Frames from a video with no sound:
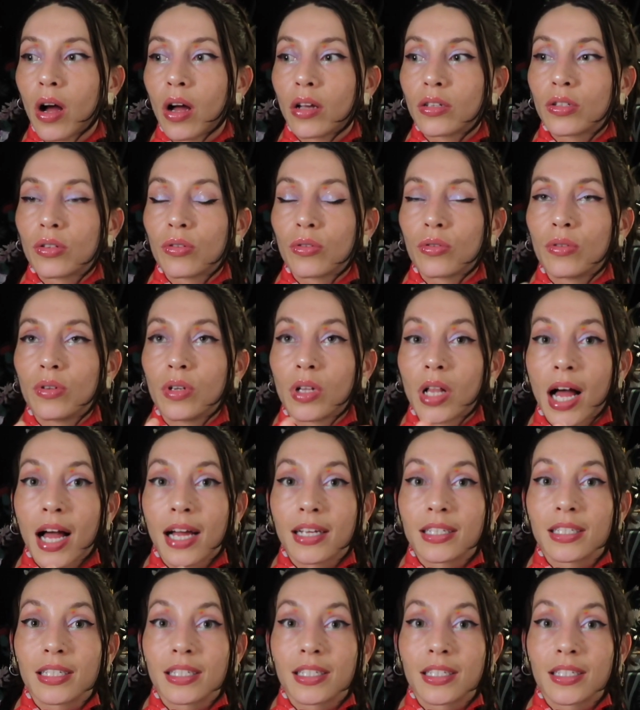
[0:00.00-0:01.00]
also
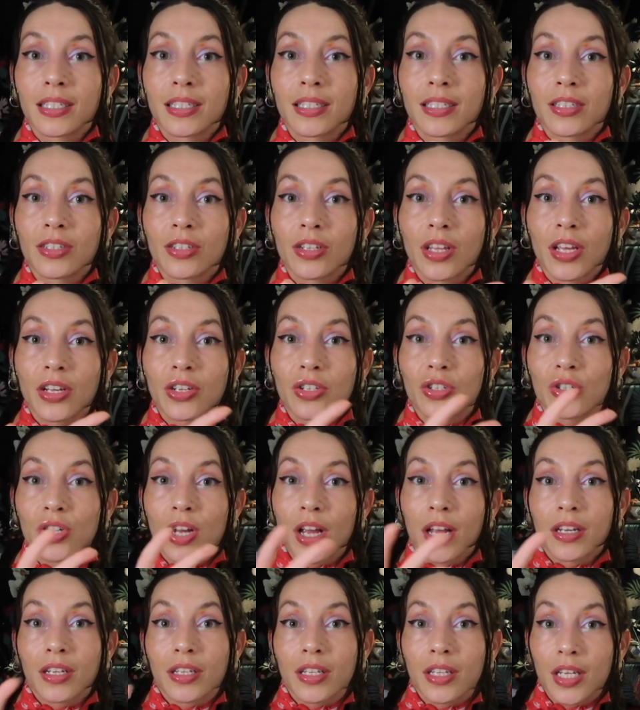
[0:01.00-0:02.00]
glasses or like
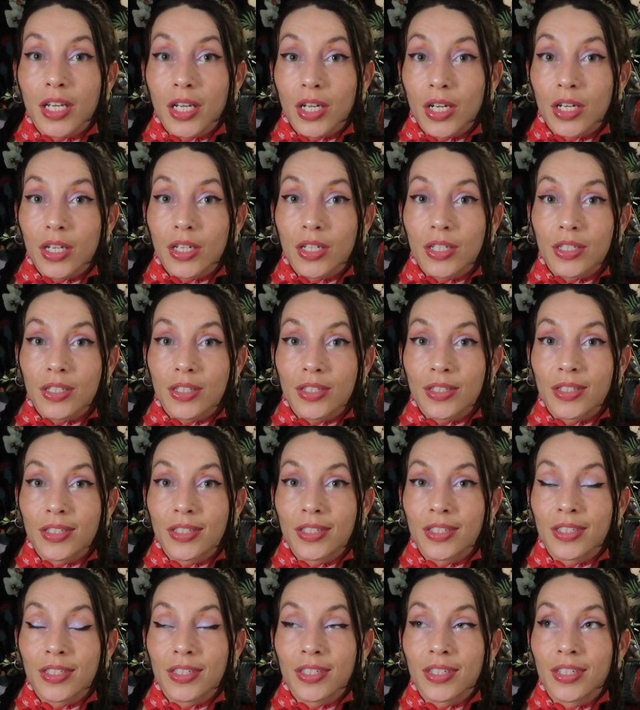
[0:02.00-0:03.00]

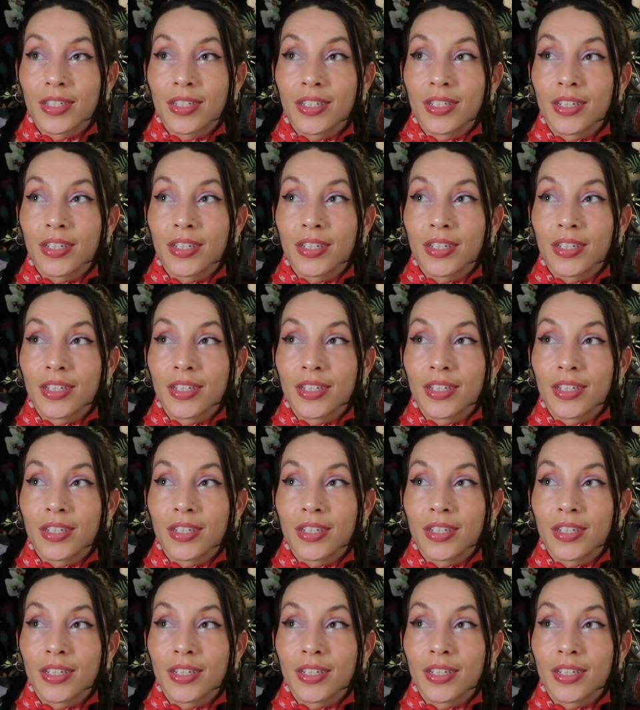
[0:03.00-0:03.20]
chandeliers.